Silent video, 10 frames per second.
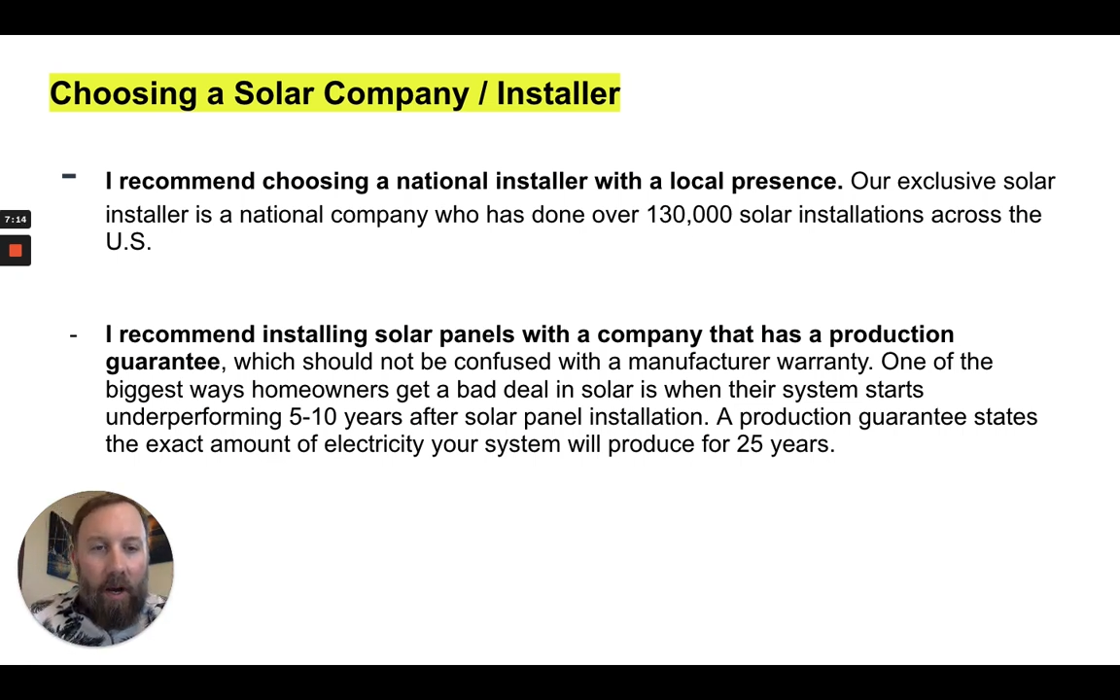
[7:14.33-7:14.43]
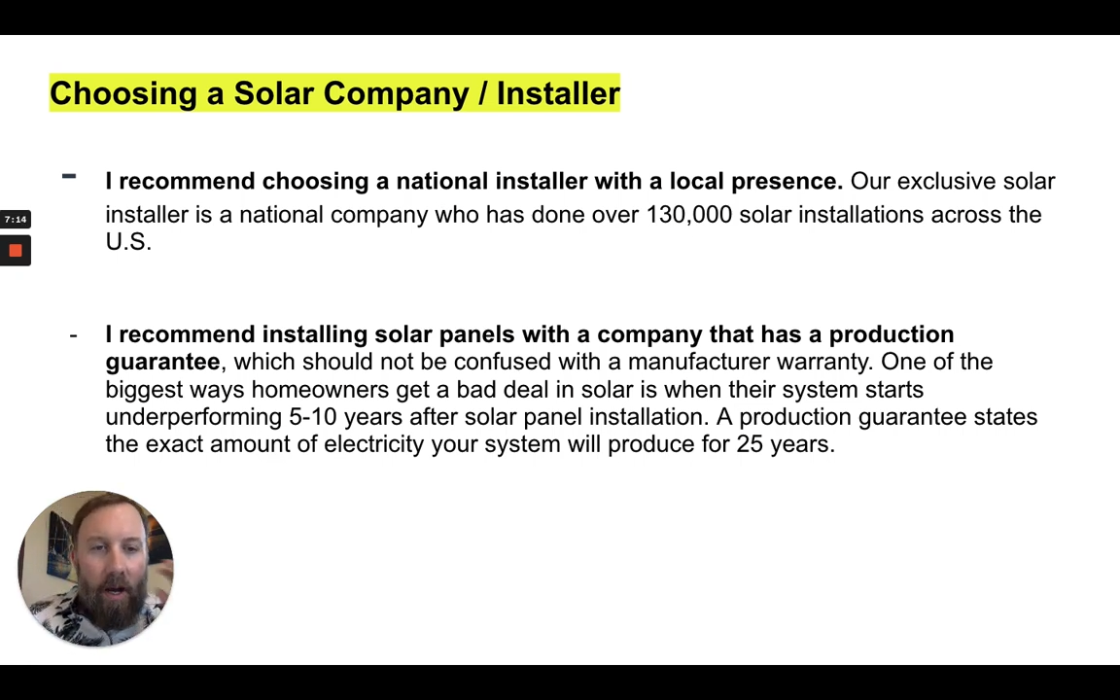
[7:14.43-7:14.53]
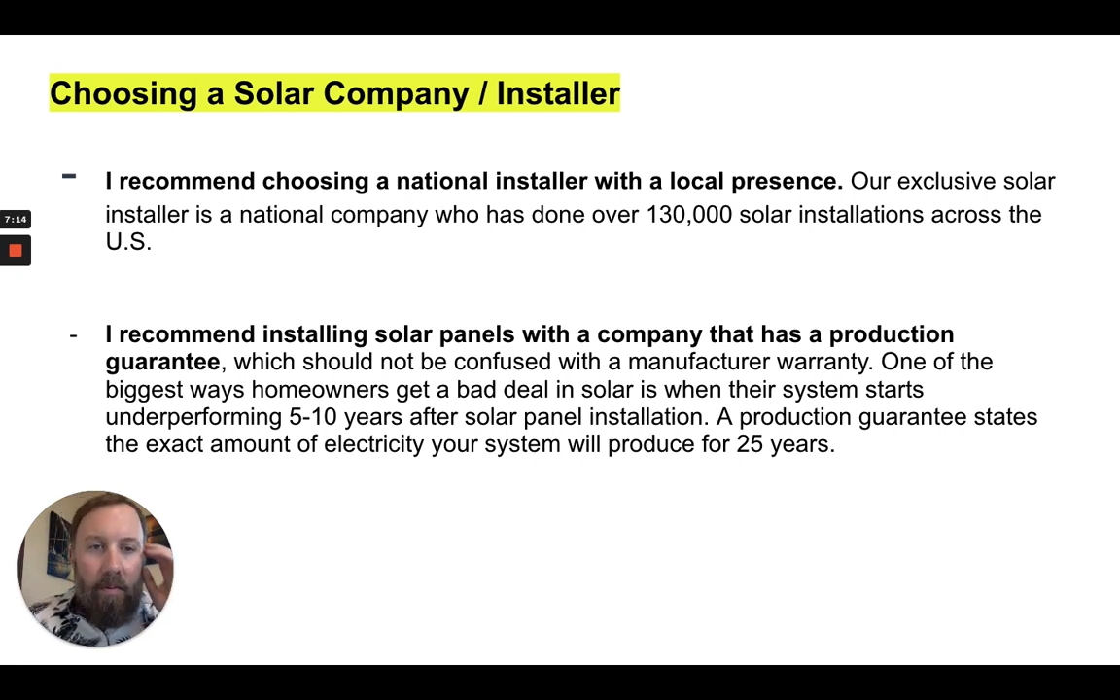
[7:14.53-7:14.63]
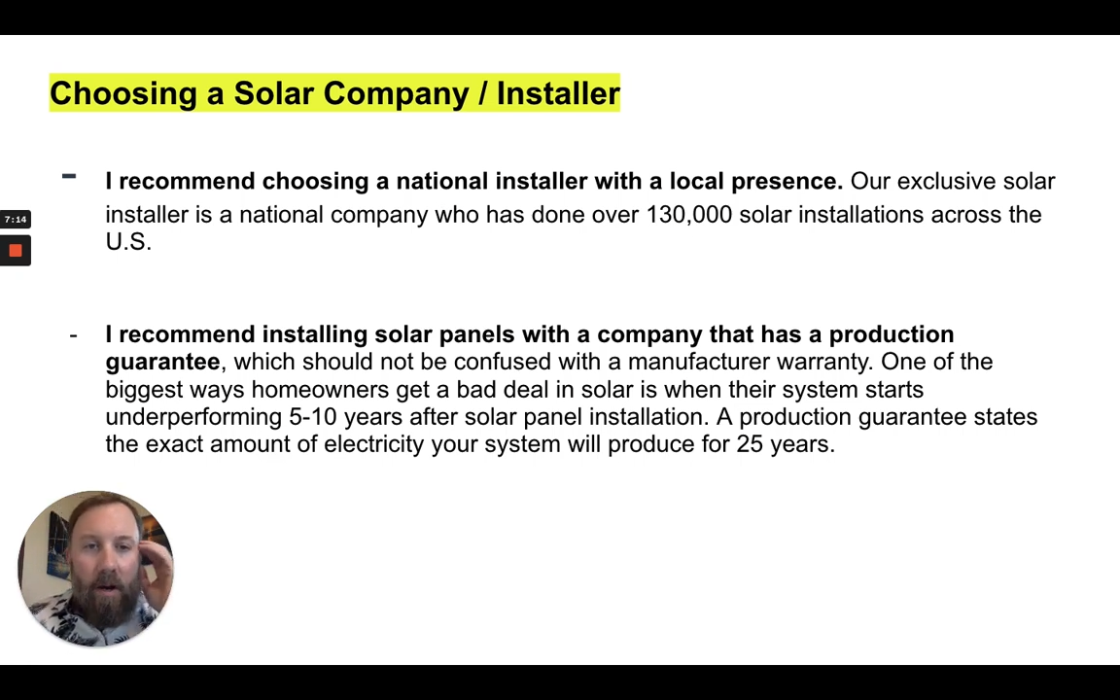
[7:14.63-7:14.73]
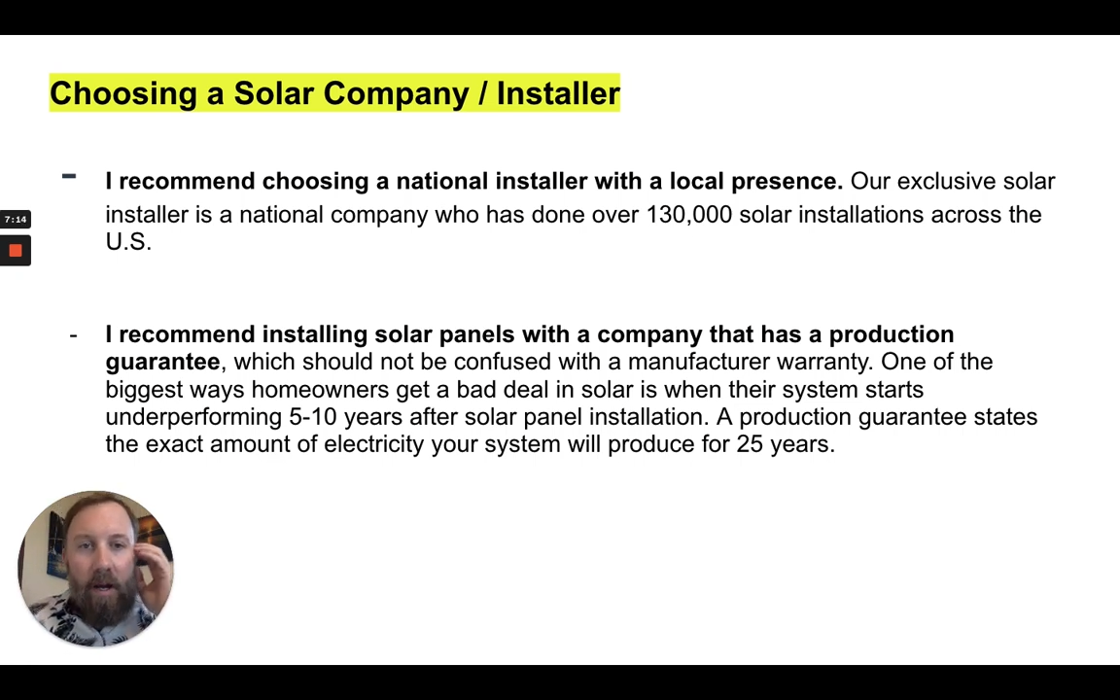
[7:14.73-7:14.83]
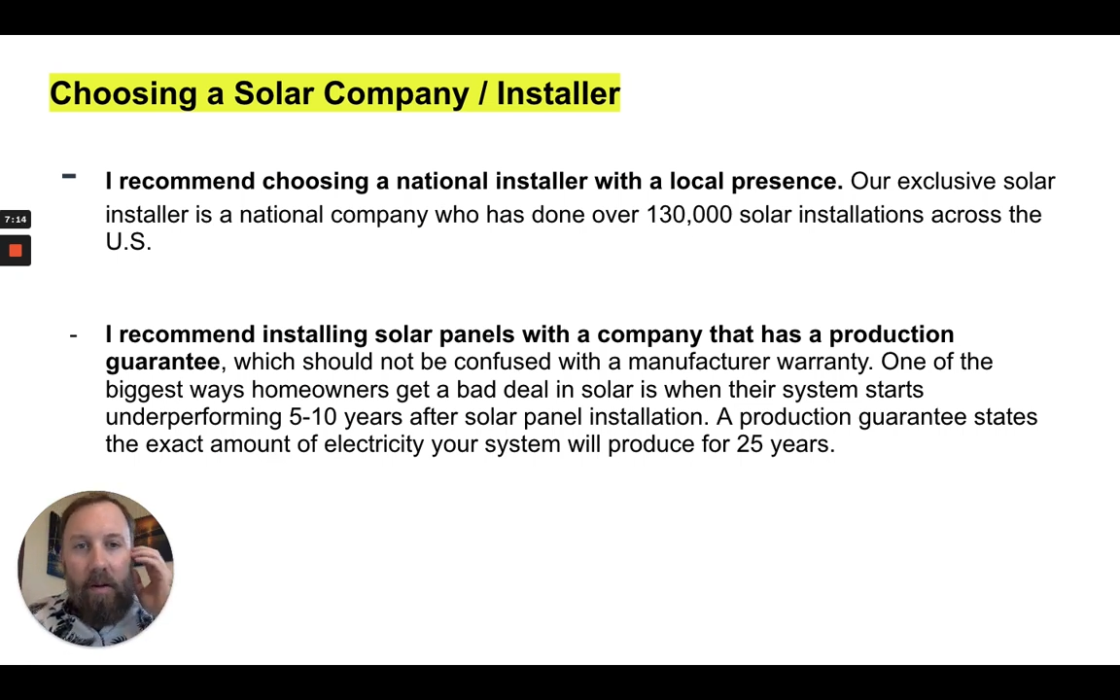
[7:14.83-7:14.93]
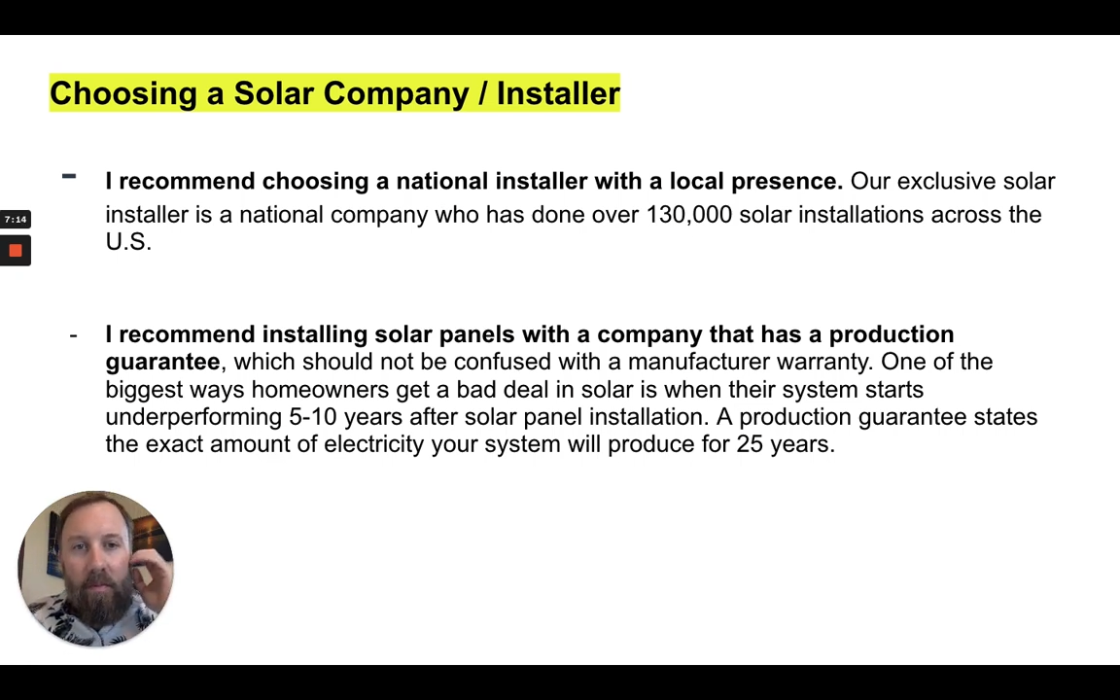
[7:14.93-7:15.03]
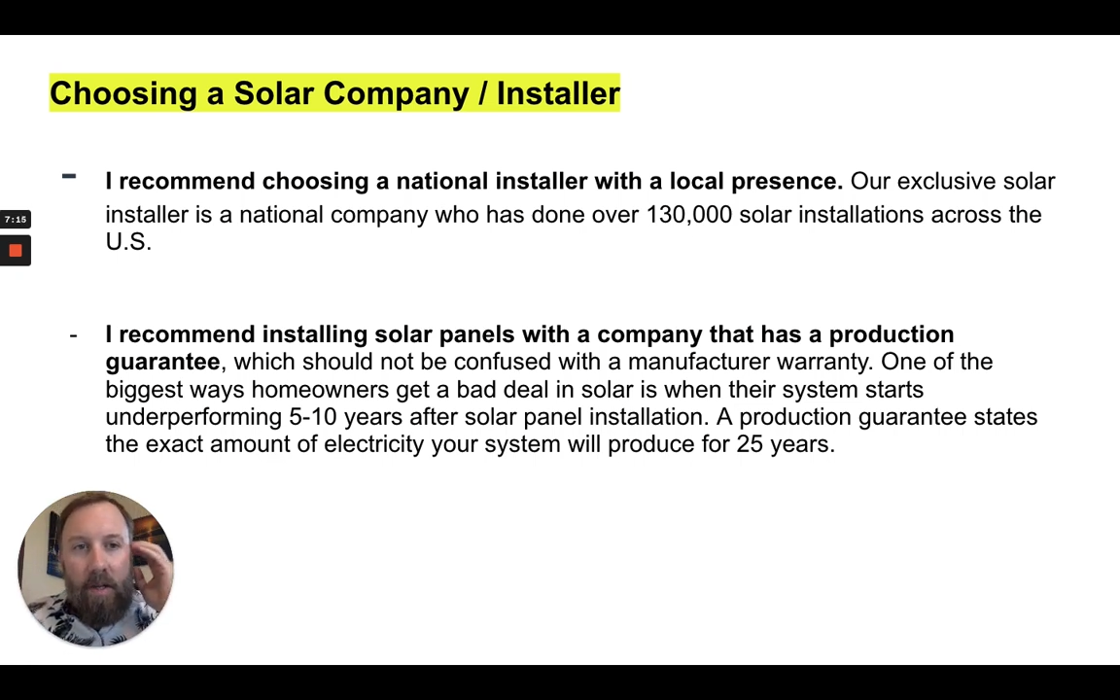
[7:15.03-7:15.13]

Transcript: uh,